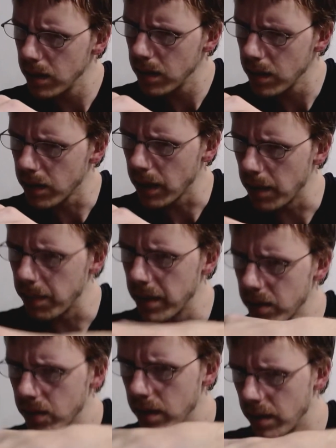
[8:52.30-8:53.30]
grab this
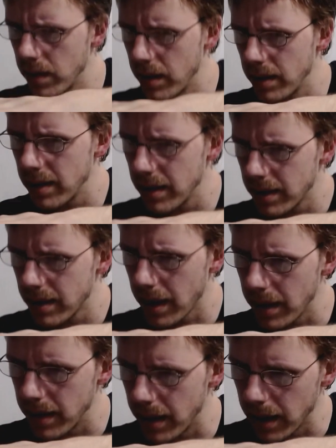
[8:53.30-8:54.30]
one,
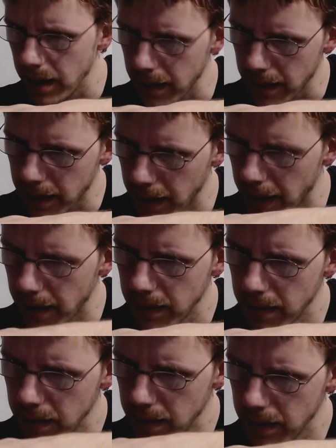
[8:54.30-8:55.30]
tighten that like that.
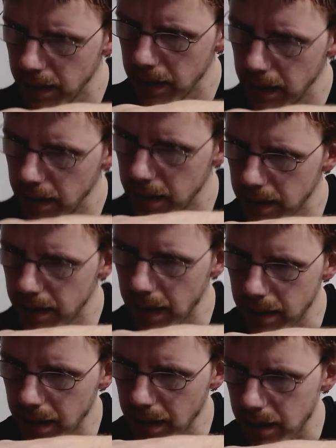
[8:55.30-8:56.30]
It's not
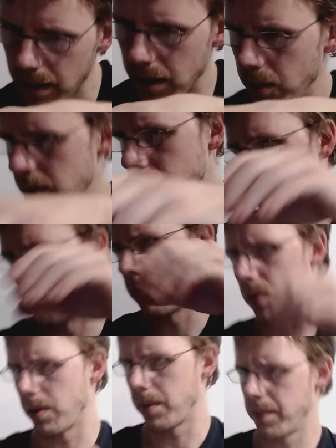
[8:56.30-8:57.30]
technically what it's used for.